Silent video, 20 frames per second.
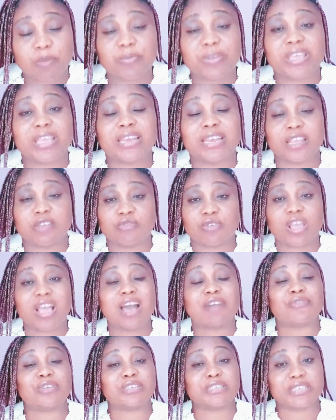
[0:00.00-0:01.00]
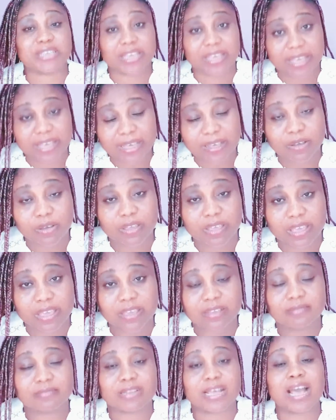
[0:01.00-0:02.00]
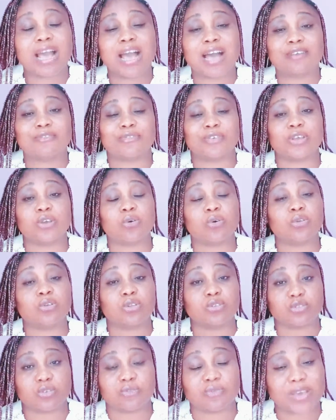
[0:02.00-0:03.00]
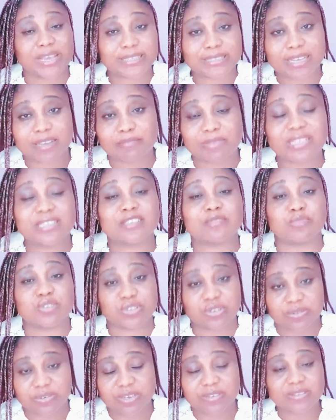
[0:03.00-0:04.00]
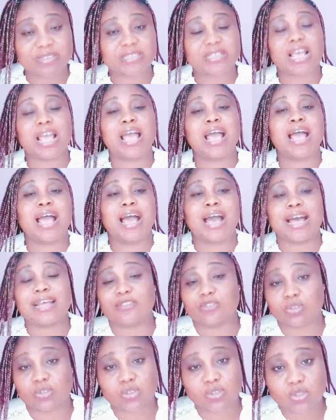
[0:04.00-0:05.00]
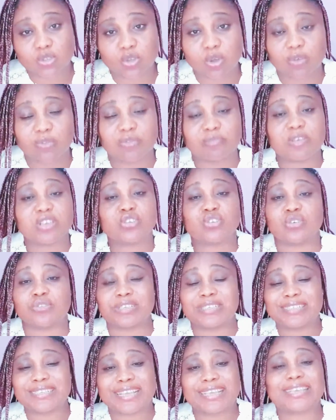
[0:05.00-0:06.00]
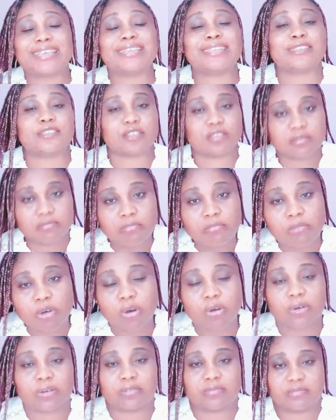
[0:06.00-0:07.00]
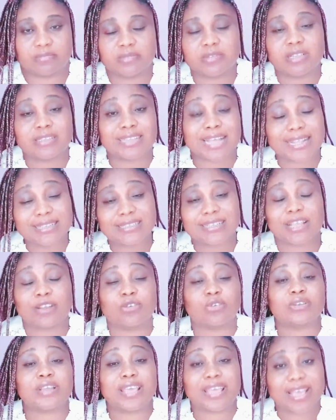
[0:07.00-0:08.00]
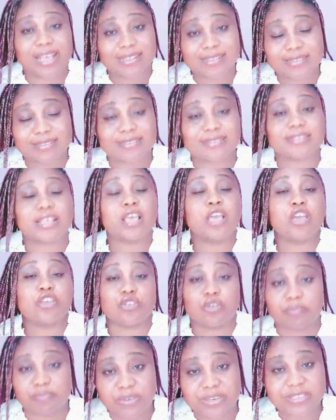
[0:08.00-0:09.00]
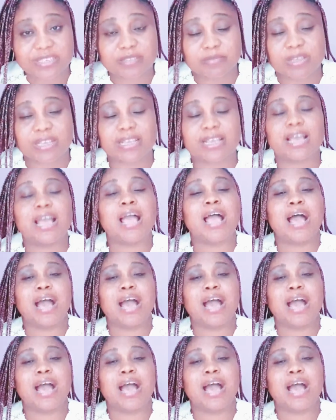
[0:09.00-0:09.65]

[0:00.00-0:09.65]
We have it here, okay, that have a whole lot of vitamins, minerals, and those stuff, make sure you take it more. That alone enhances your breast milk.